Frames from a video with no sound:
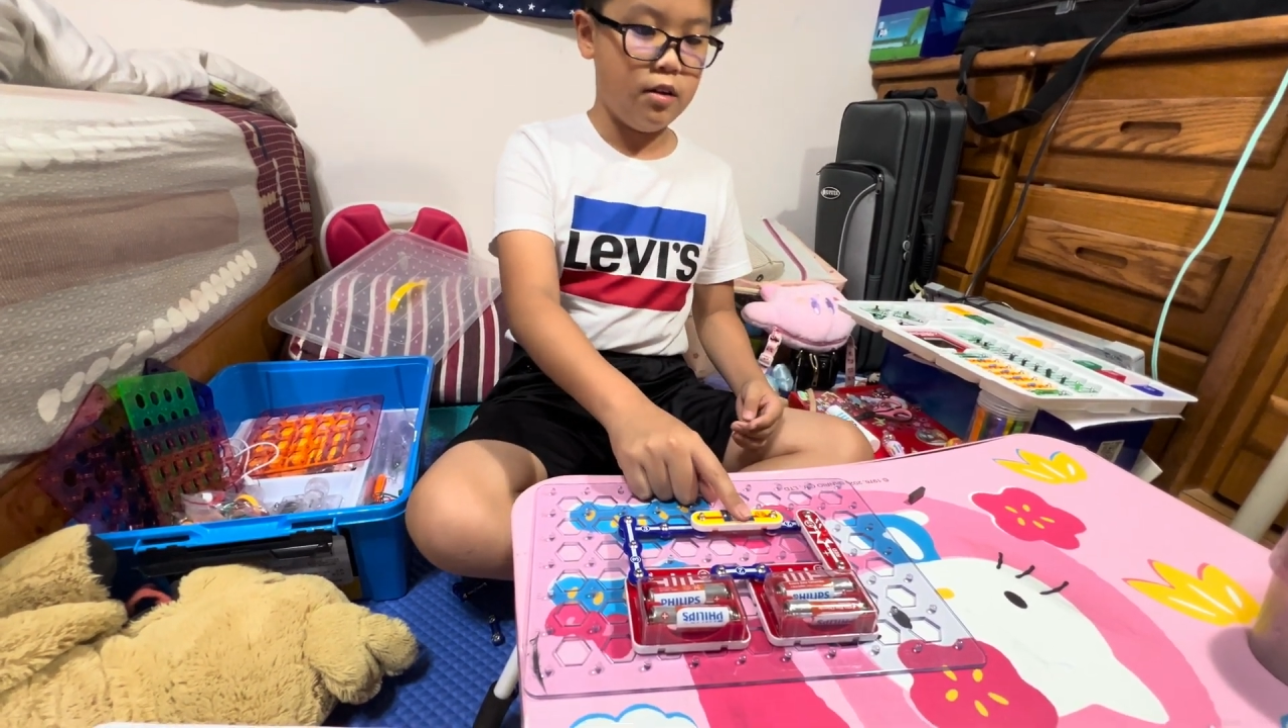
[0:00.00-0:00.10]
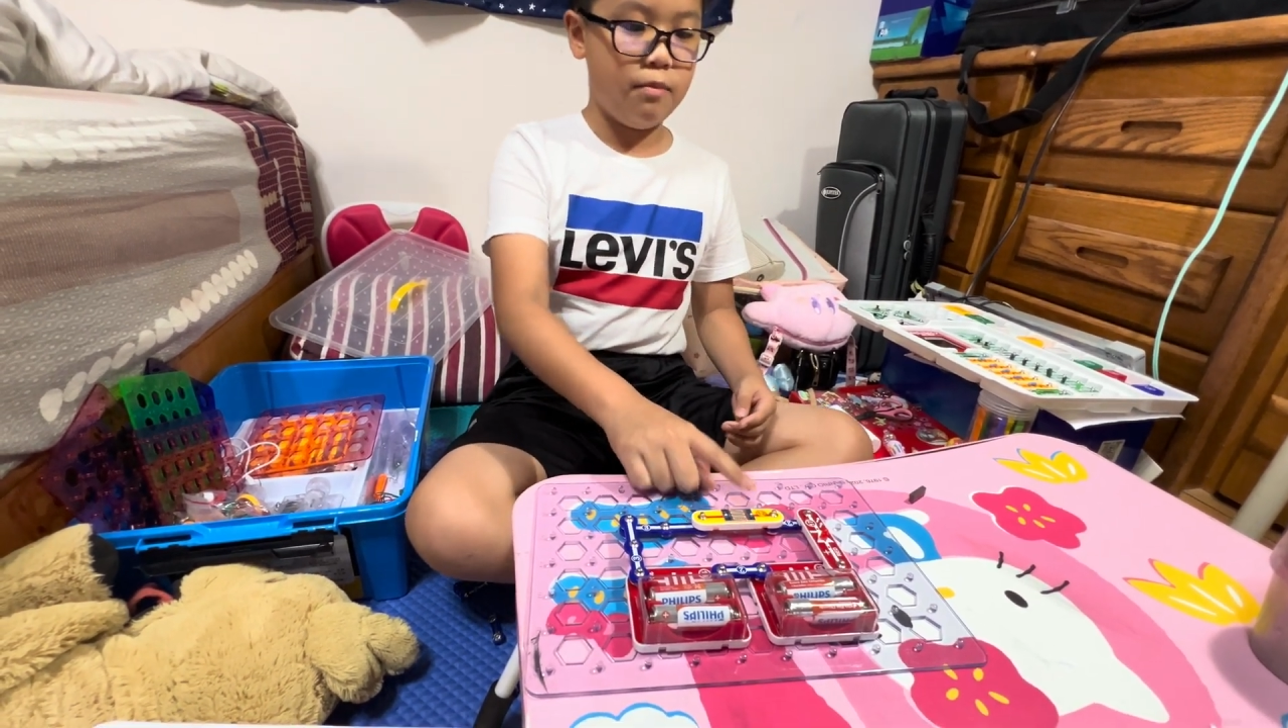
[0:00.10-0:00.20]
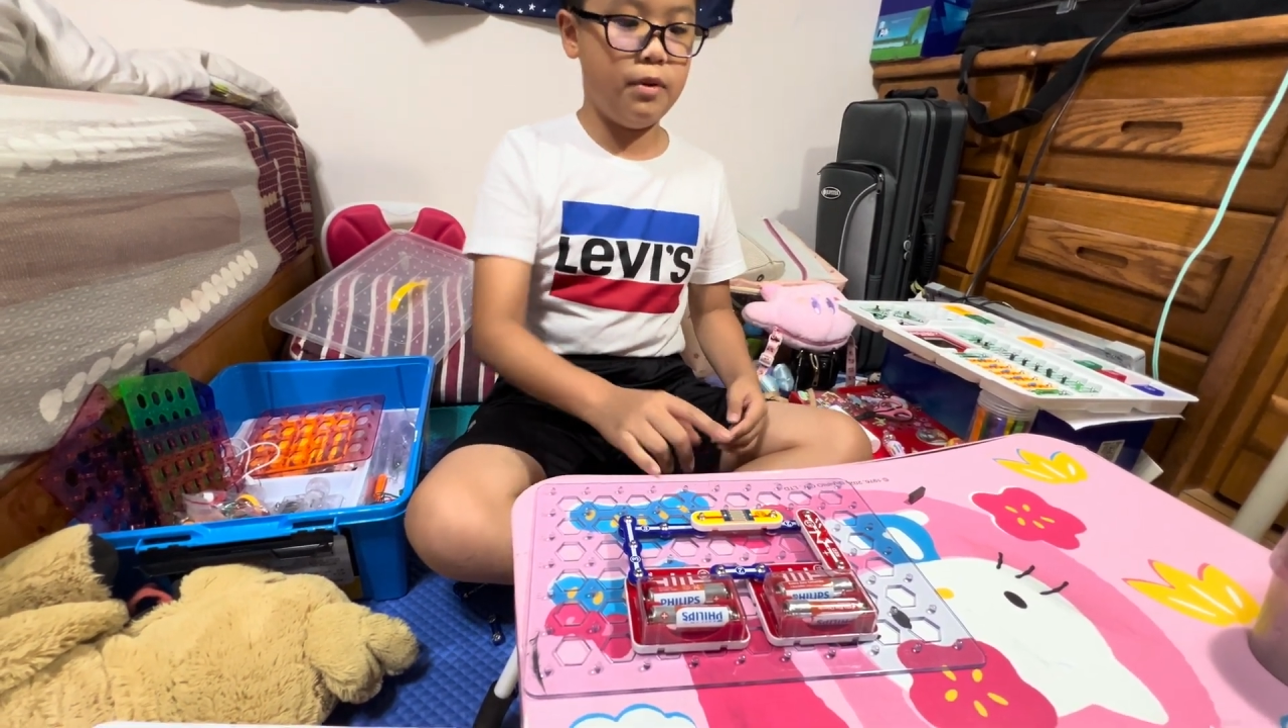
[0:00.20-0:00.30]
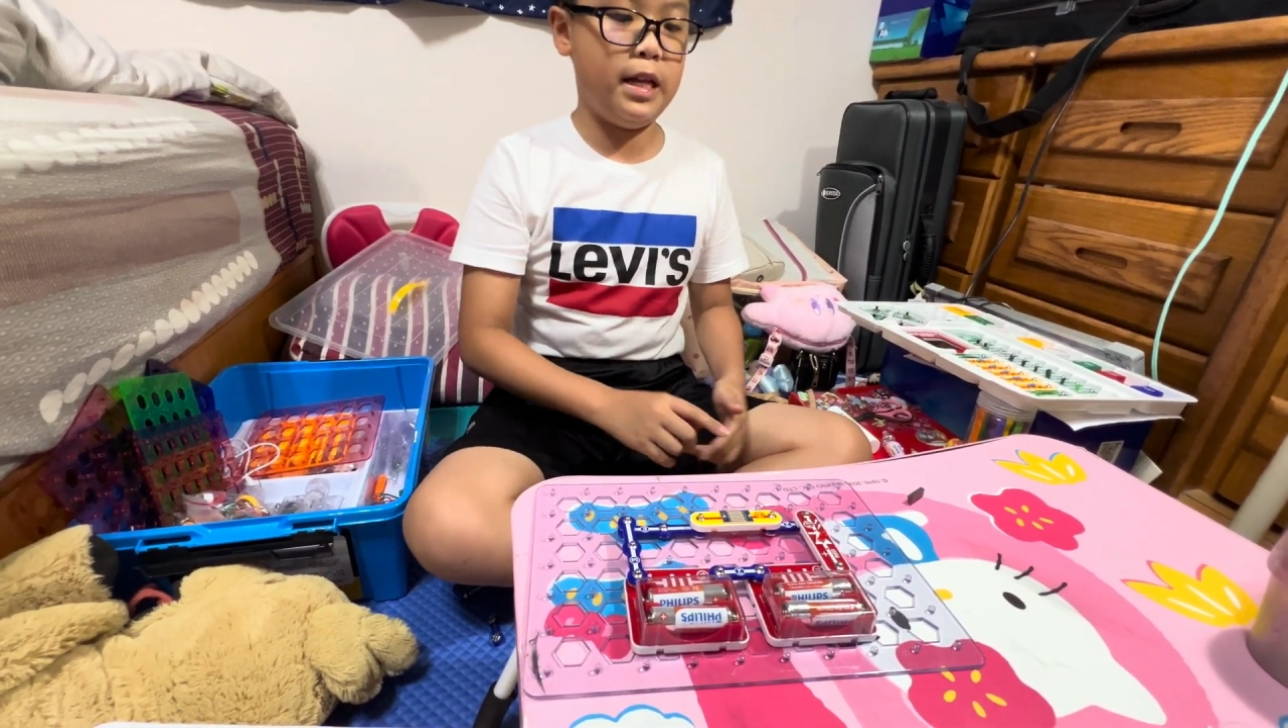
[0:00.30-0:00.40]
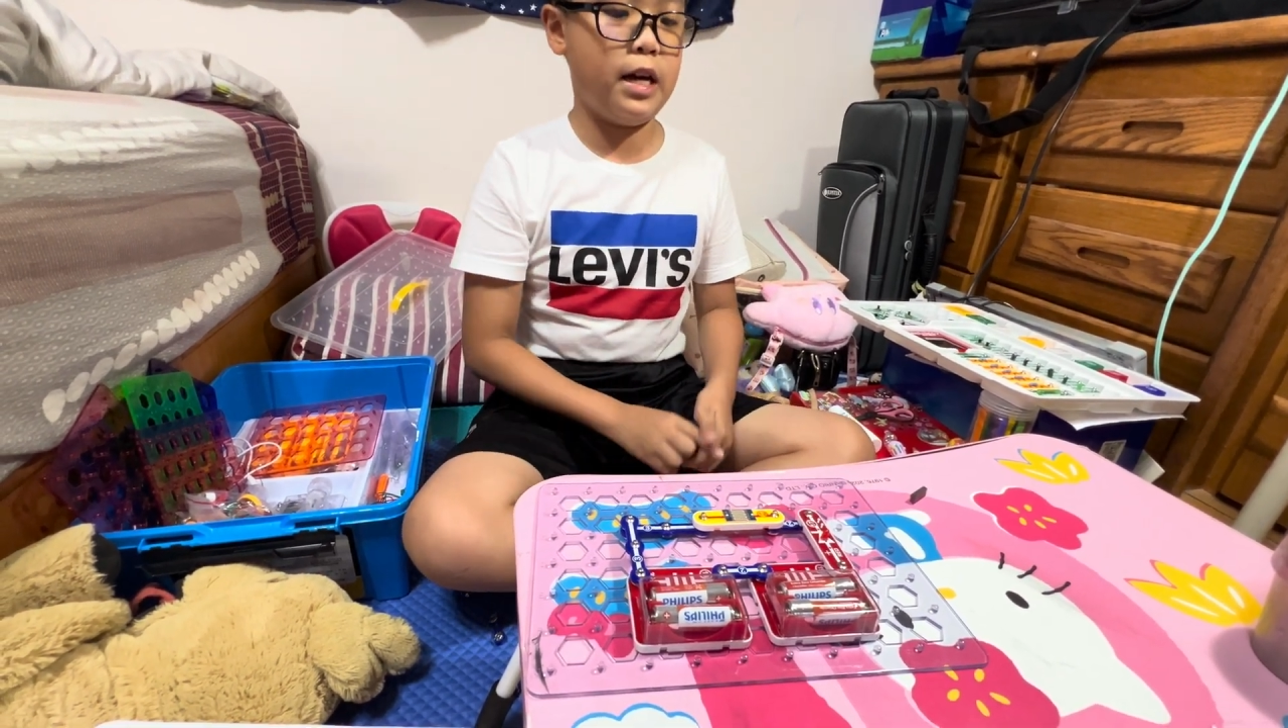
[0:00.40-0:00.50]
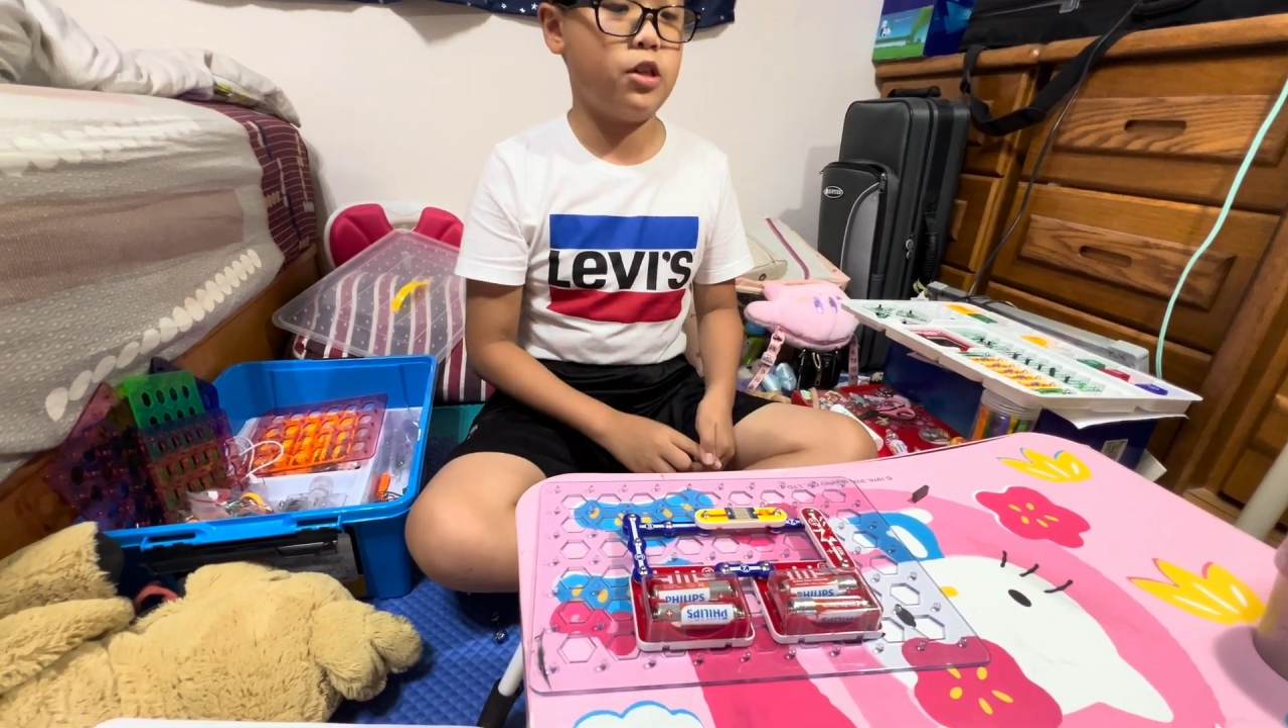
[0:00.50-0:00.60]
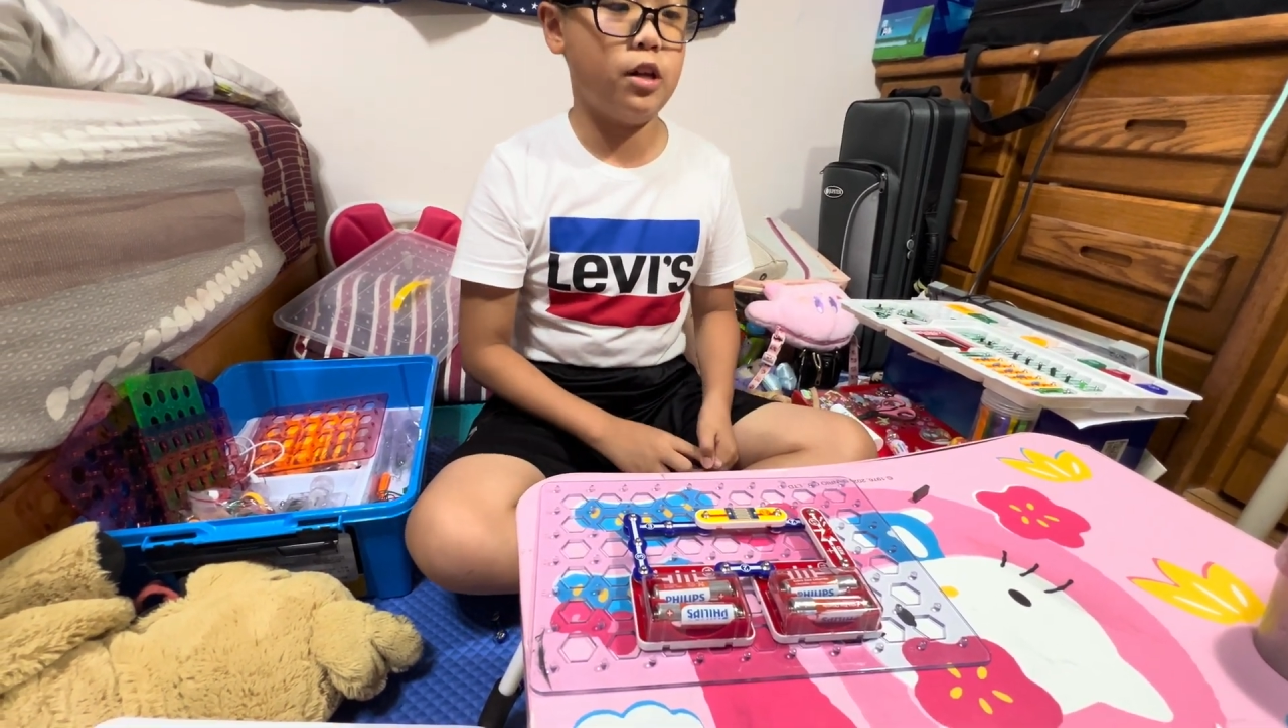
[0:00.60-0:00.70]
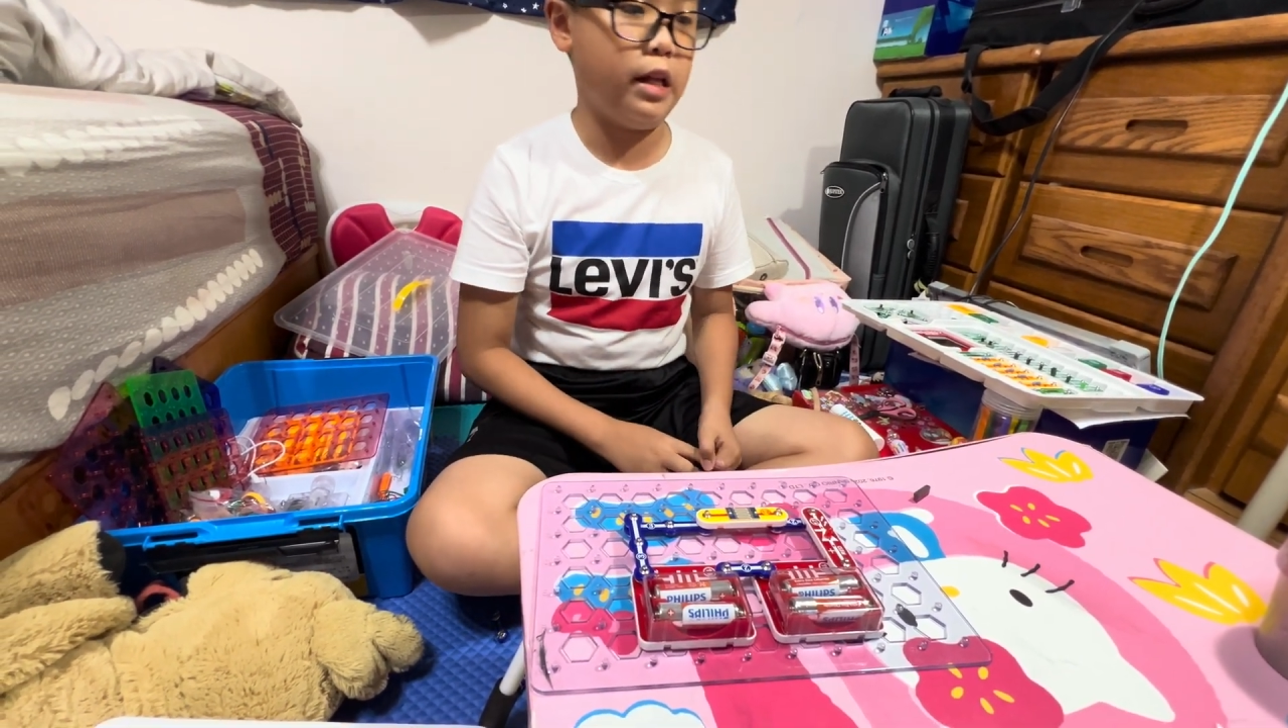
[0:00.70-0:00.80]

But actually,